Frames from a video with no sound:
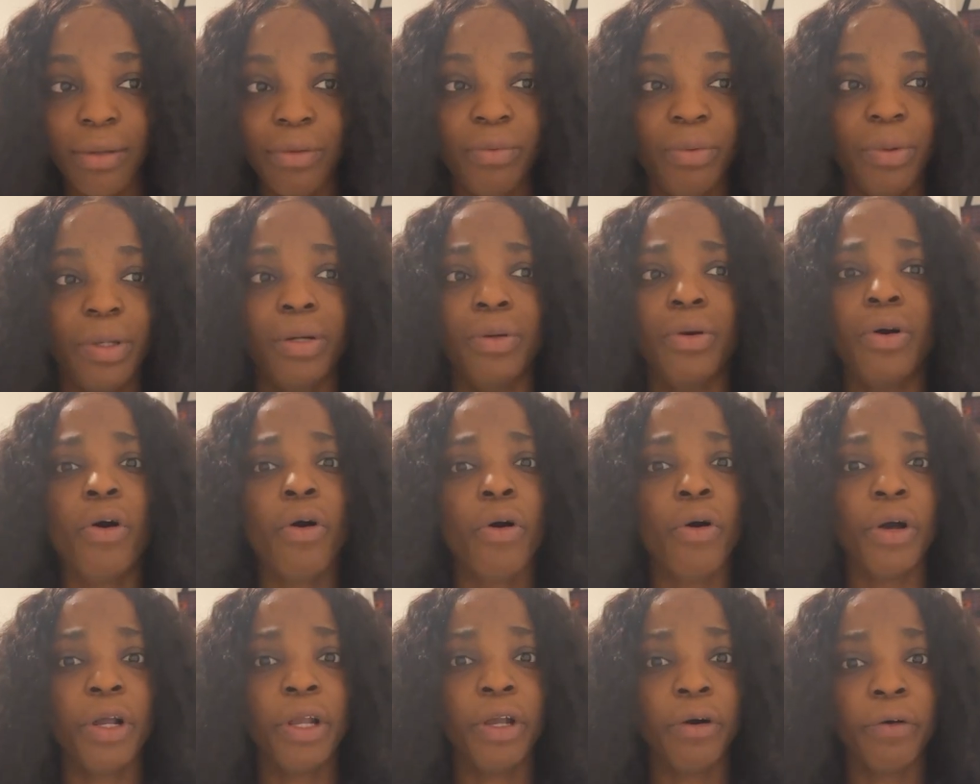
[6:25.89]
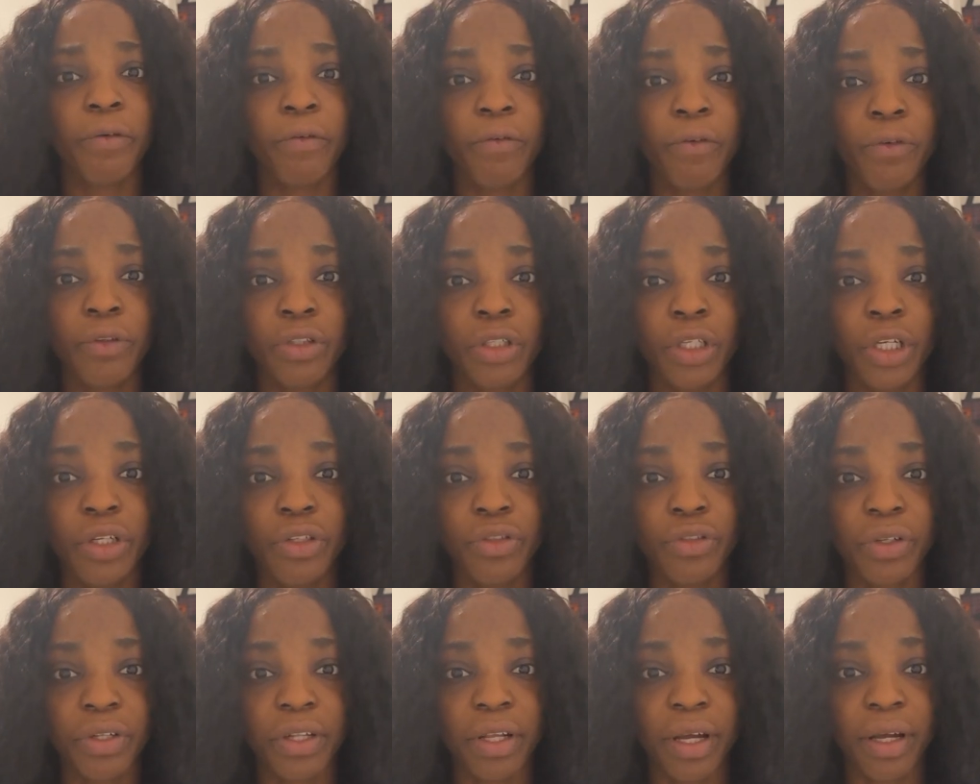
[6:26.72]
We're all helpful to each
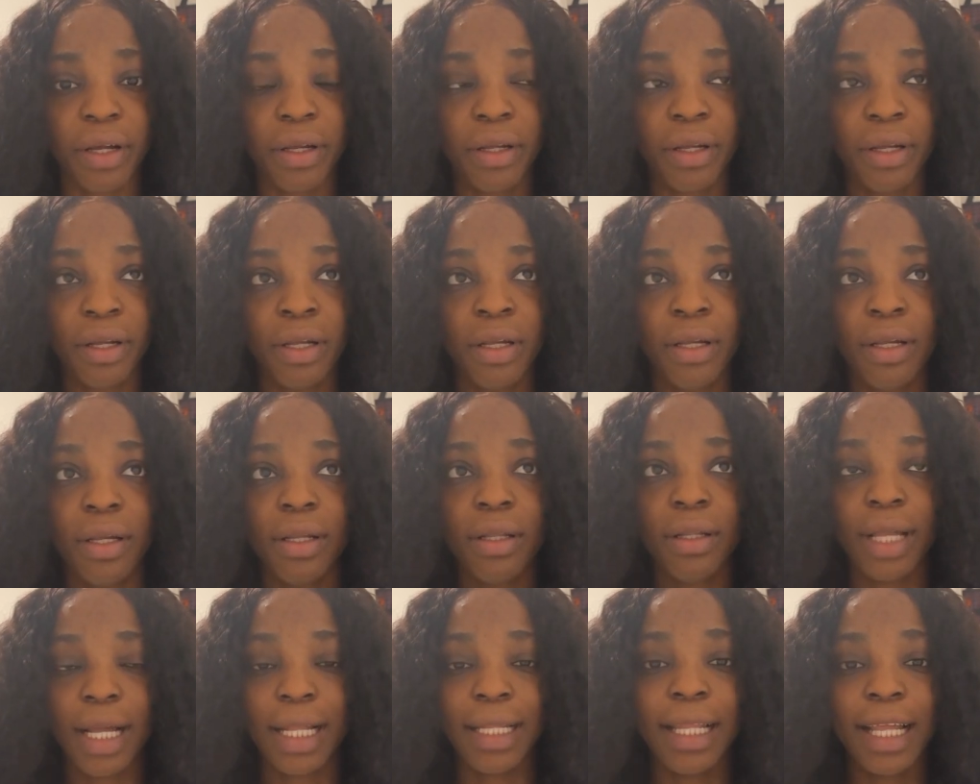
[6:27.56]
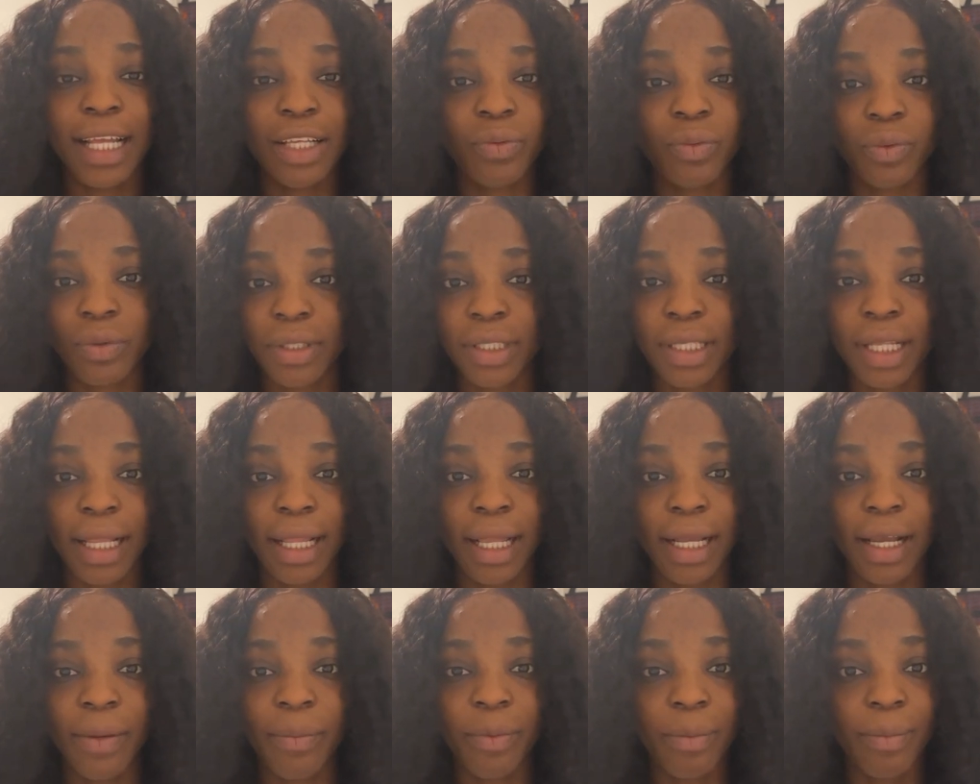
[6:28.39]
other, and that's one thing I
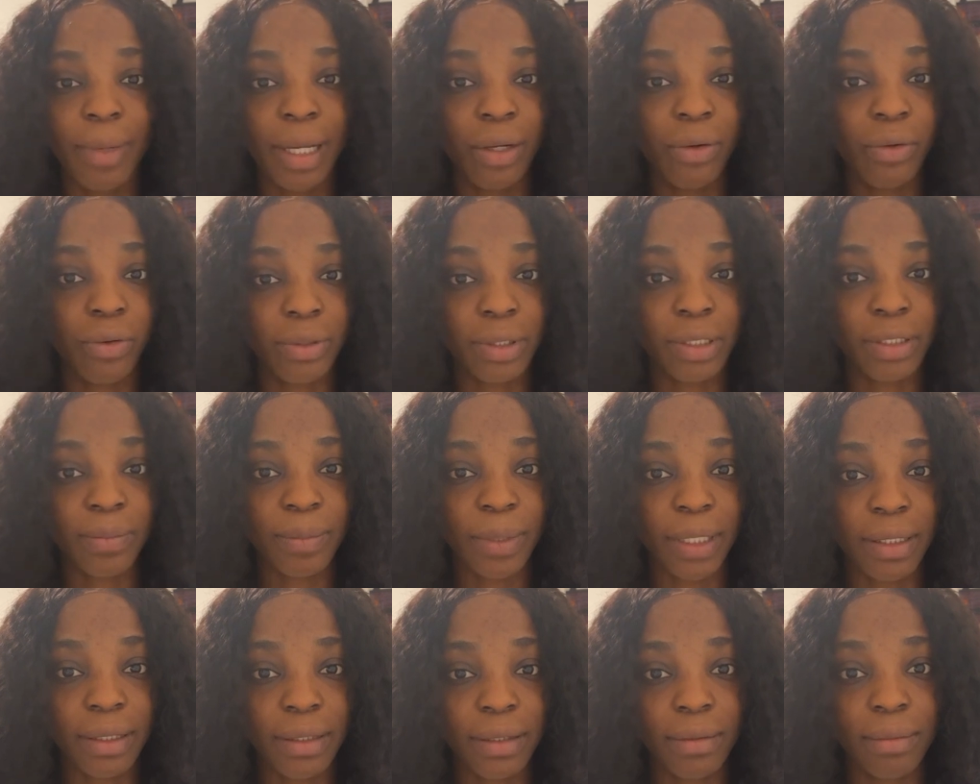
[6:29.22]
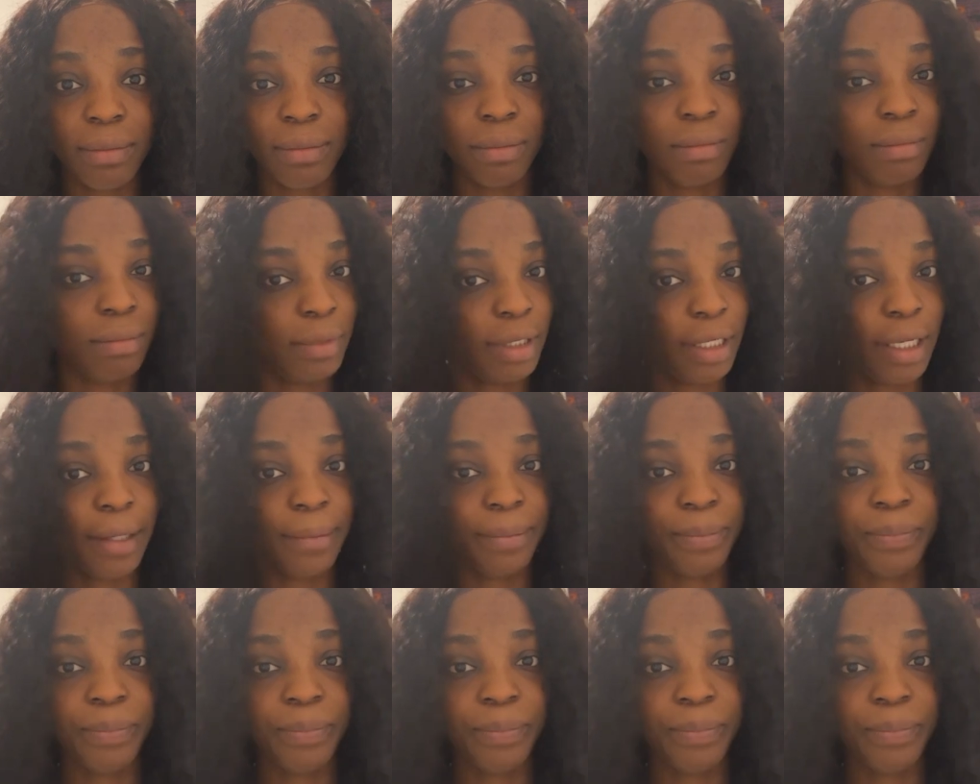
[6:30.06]
like about my course mates. Yeah,